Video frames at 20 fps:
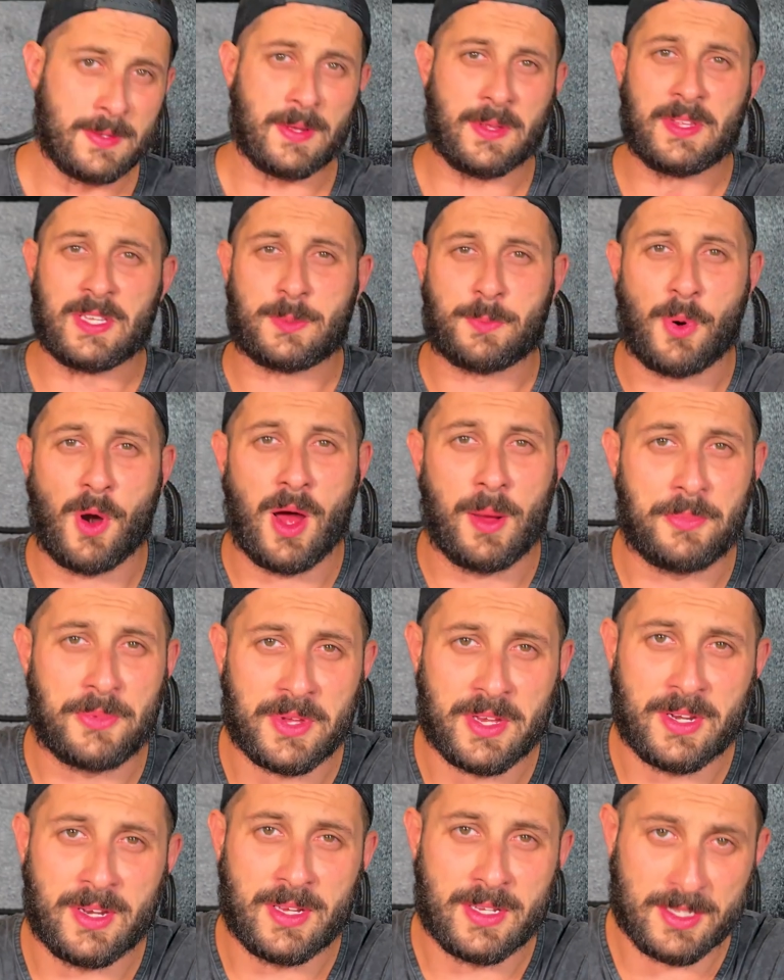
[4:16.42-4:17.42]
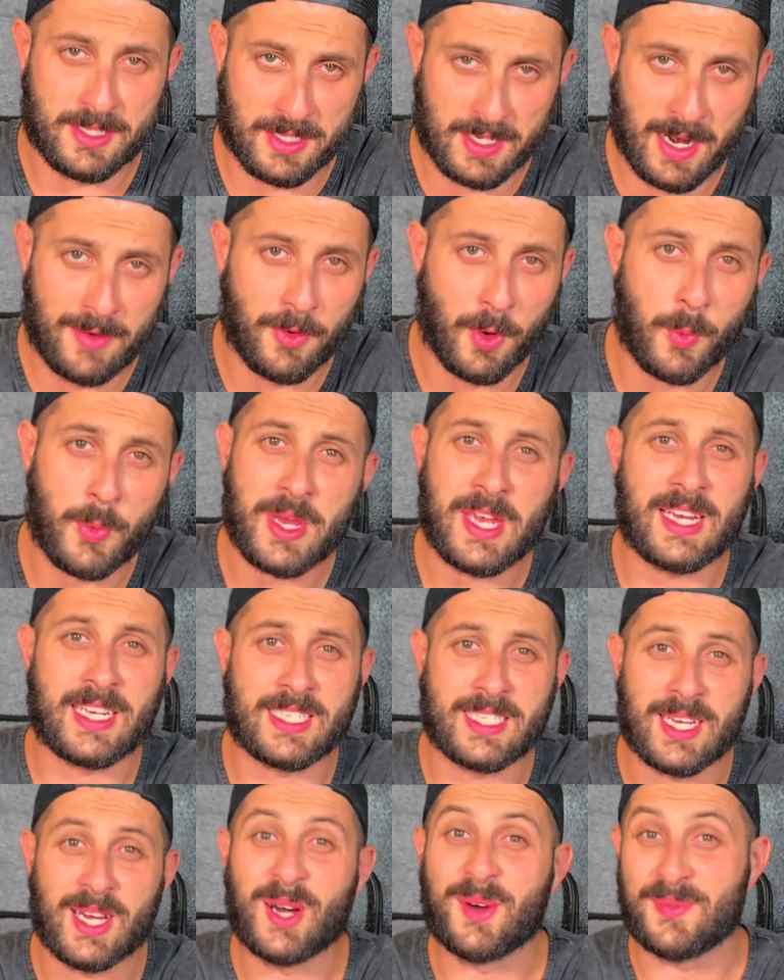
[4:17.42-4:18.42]
This prompted several
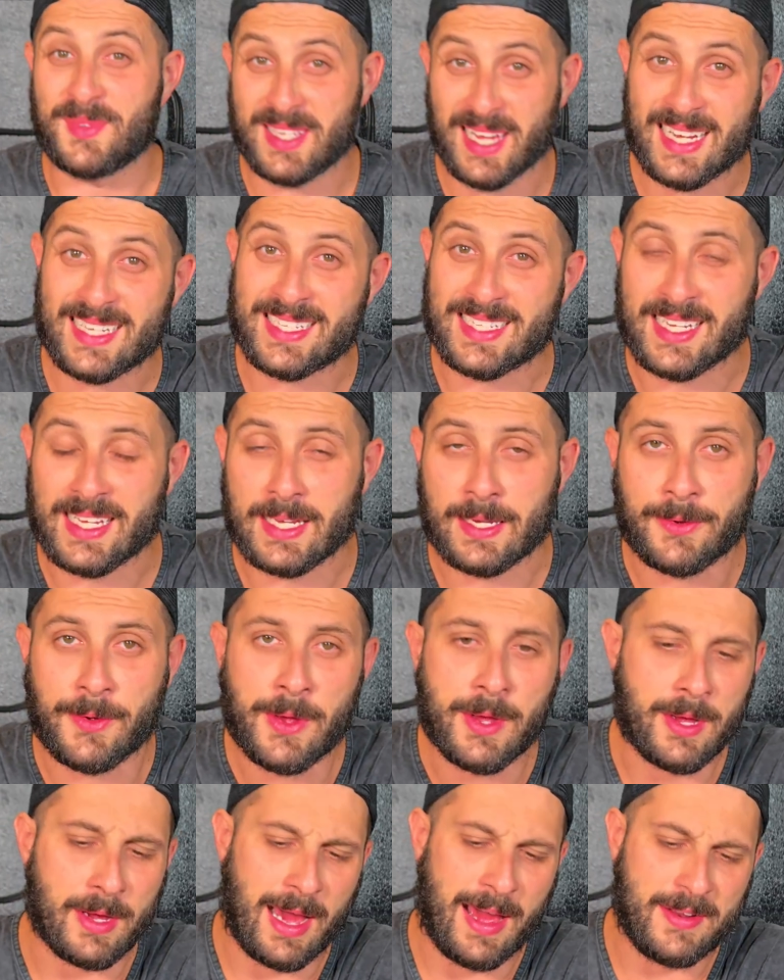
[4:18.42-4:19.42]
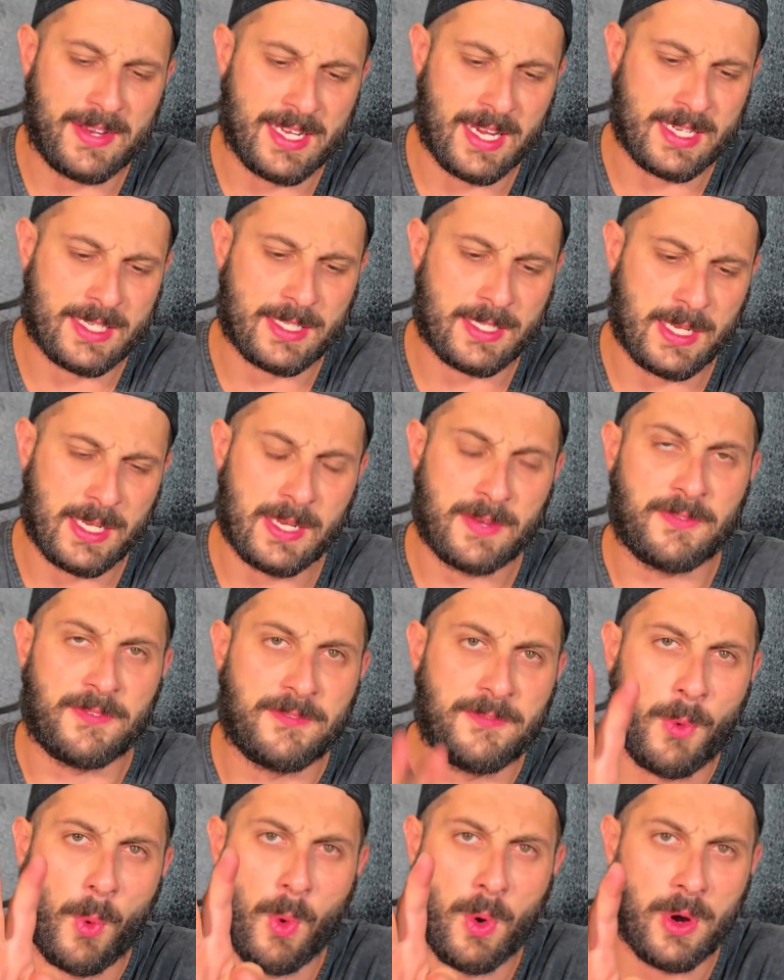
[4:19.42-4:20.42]
weeks of testing. I tested
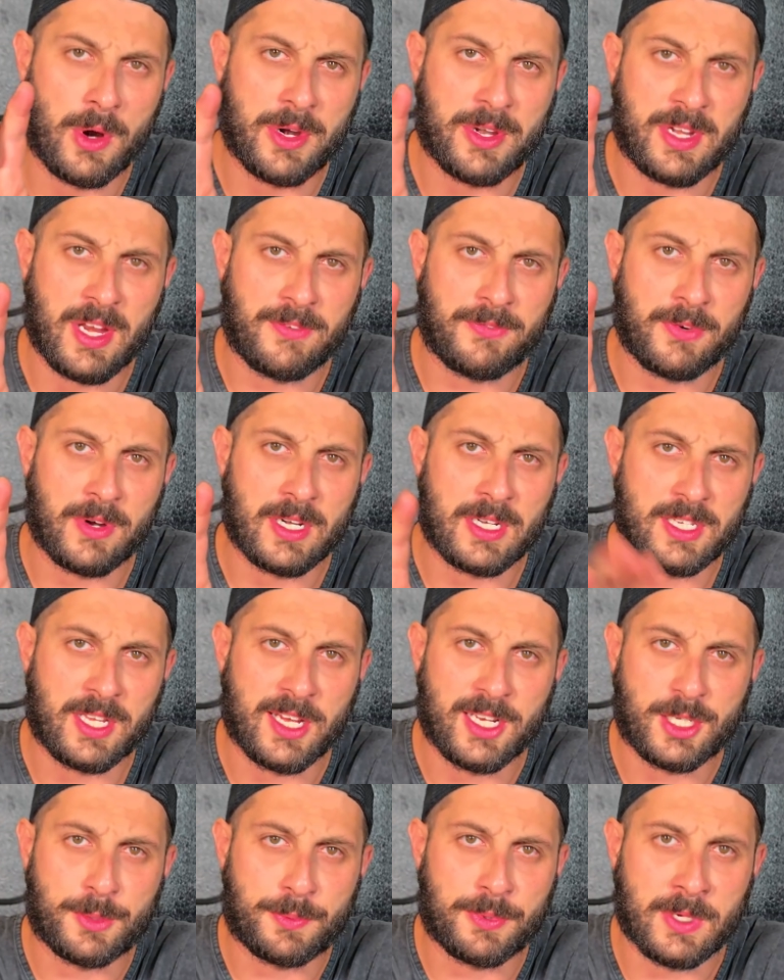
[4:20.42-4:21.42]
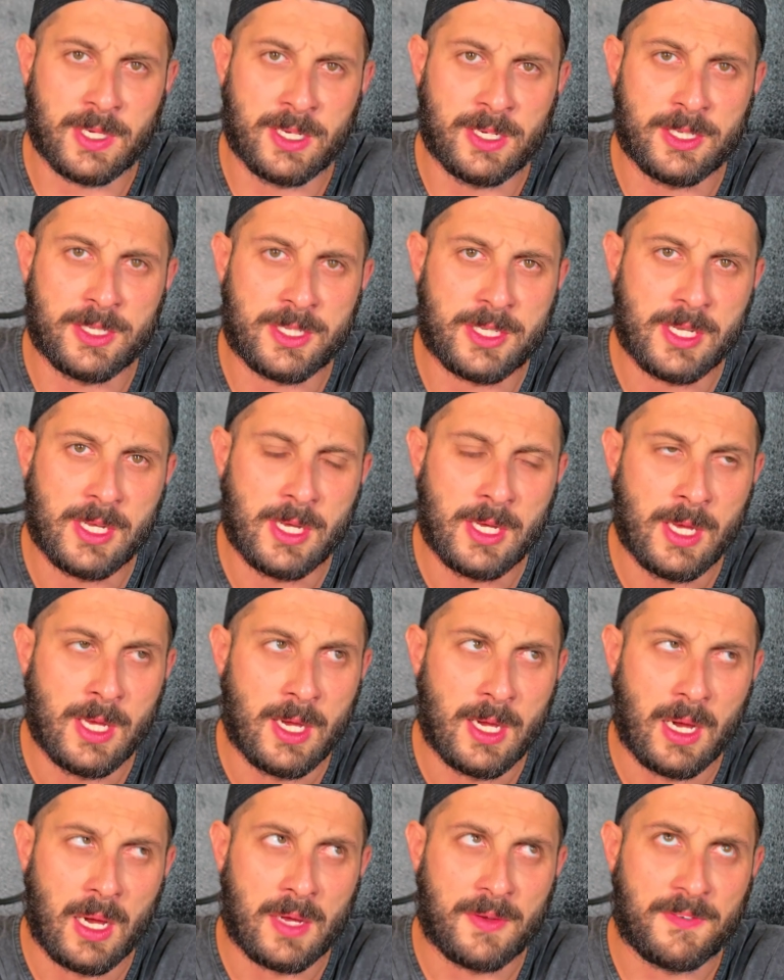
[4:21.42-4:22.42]
four different TIJ printers,
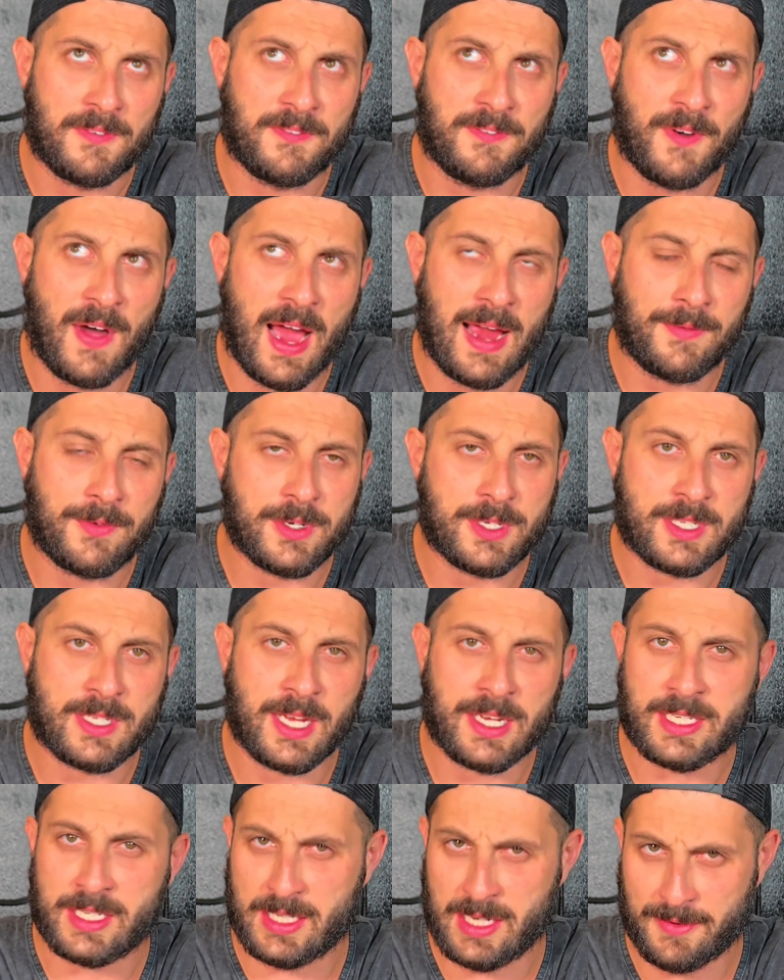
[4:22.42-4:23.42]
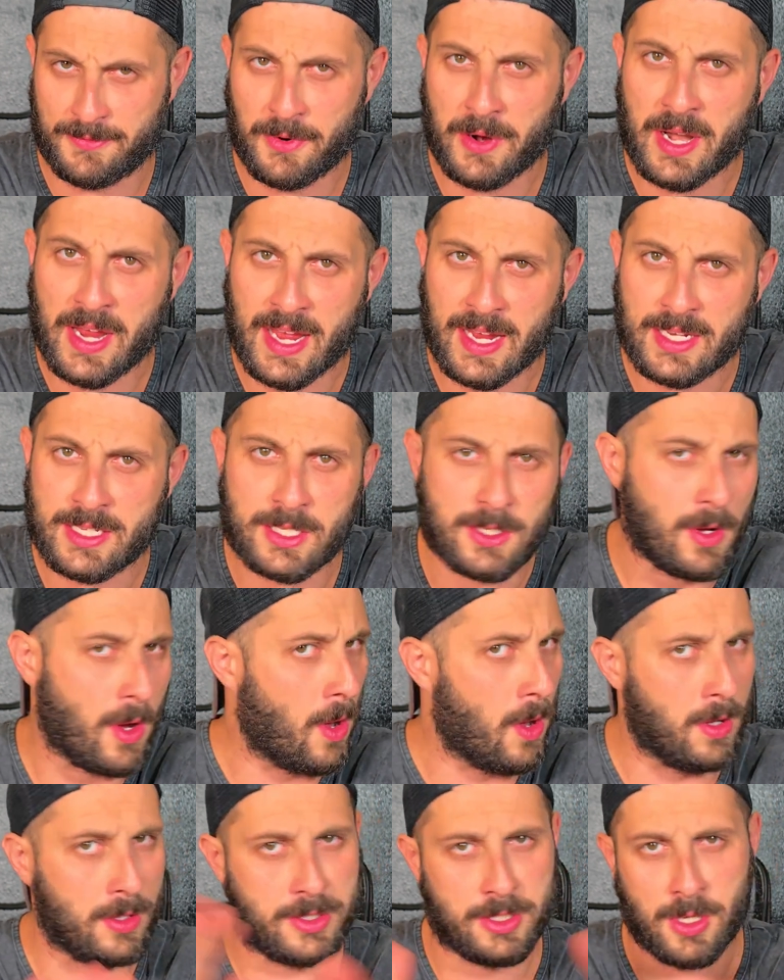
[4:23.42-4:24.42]
five or six different inks,
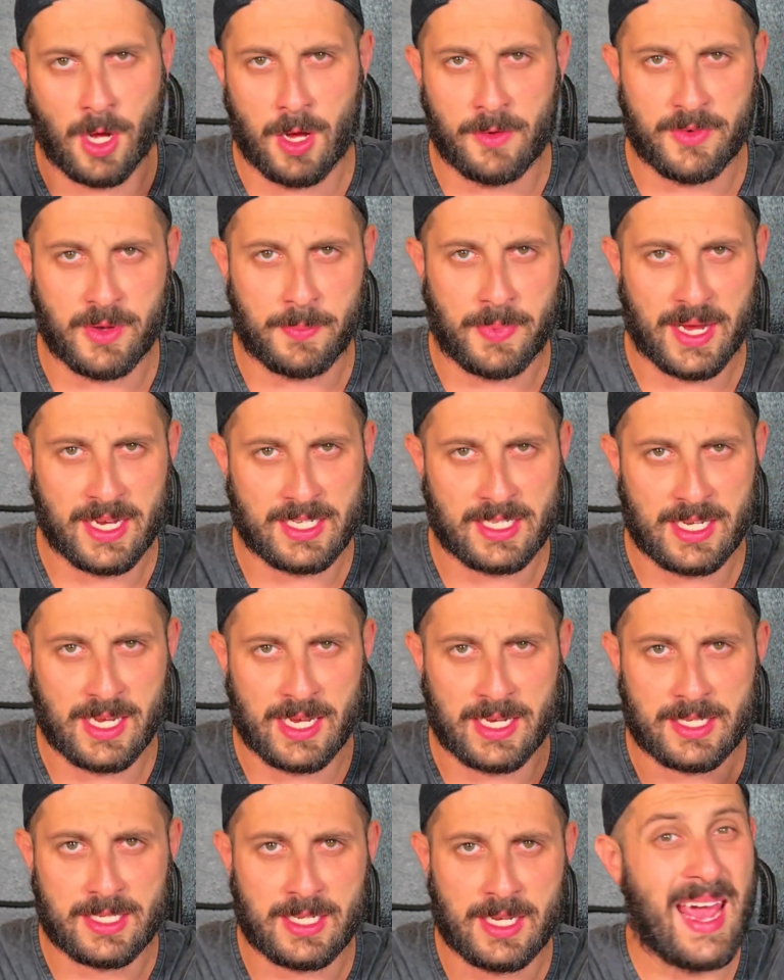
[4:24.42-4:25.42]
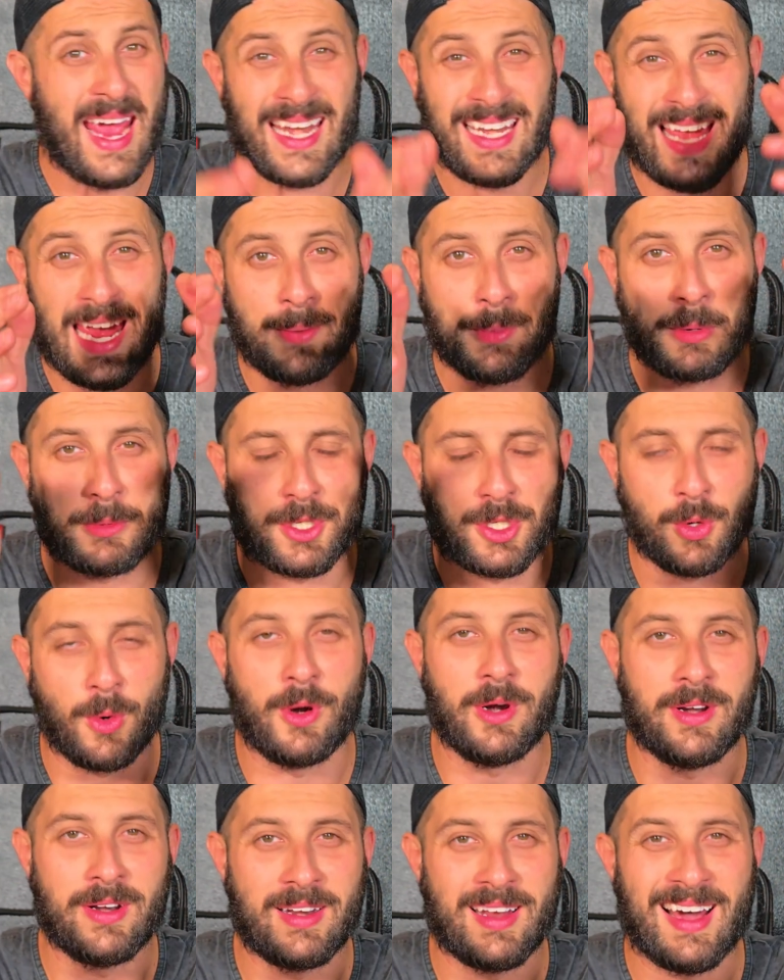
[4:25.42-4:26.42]
all solvent-based inks, and came up
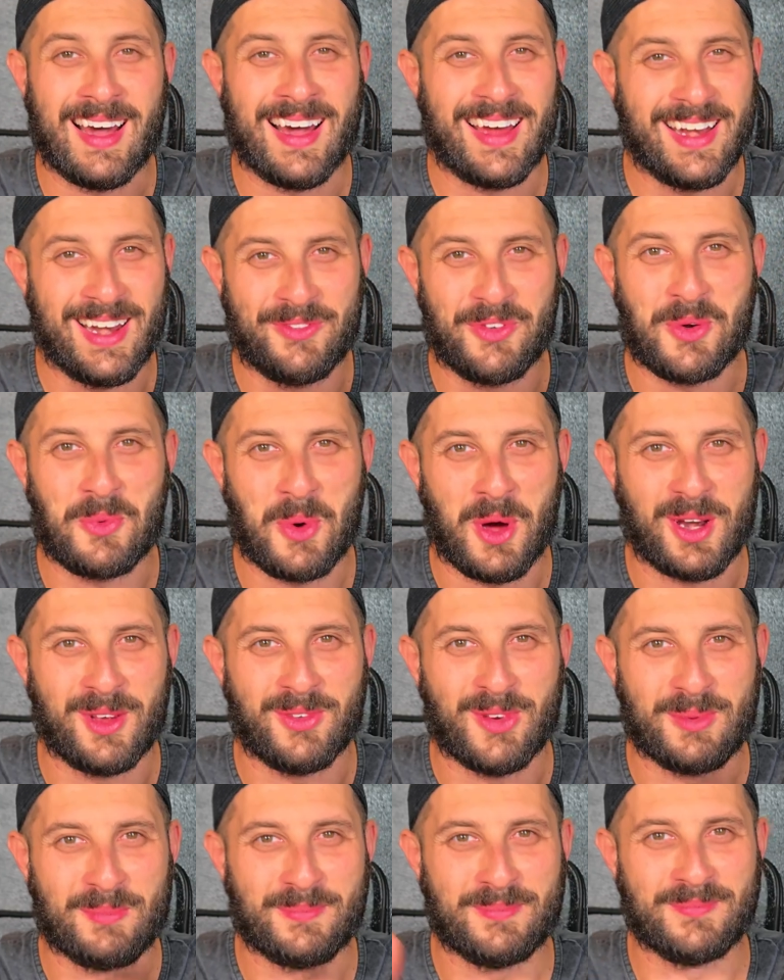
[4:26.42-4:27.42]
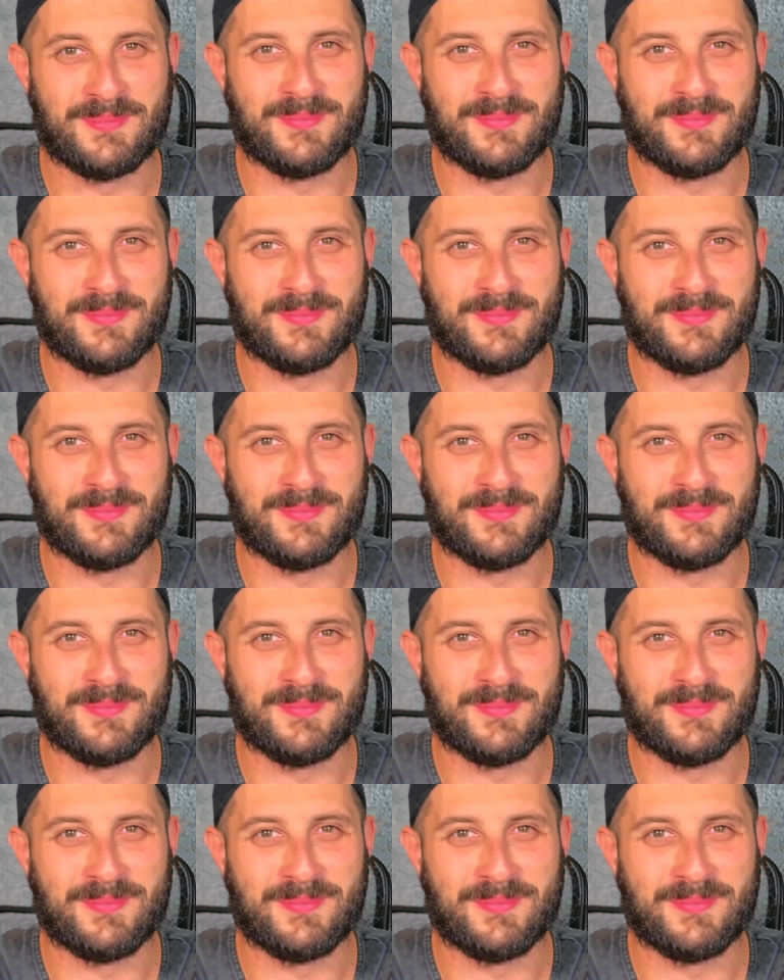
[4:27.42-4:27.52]
short on every one of them.